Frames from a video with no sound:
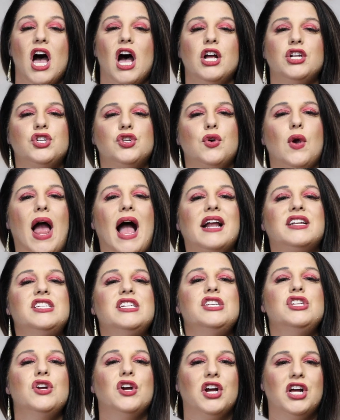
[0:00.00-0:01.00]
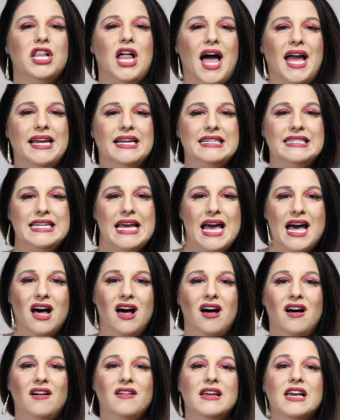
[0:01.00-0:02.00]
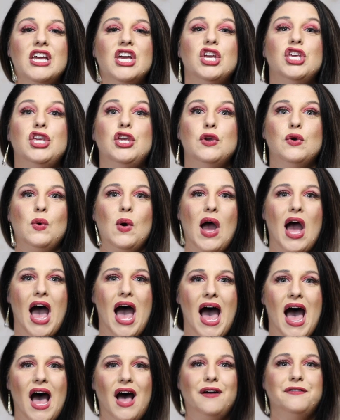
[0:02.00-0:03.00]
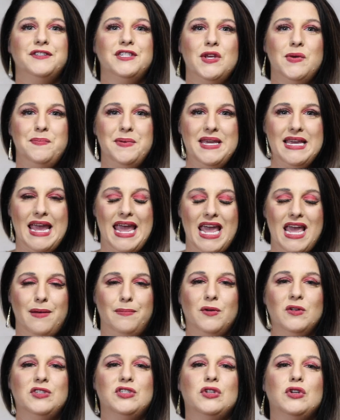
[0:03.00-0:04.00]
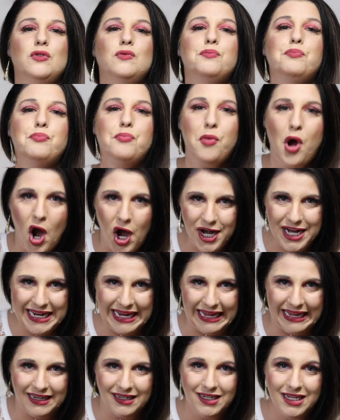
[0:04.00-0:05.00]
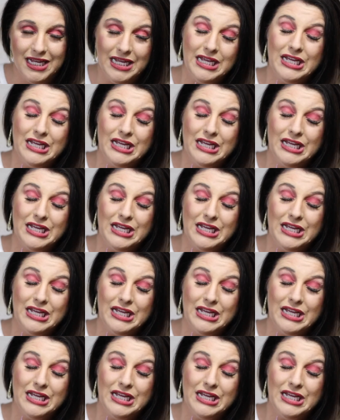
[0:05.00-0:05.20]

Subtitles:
Attracting your clientele, you have to be able to market.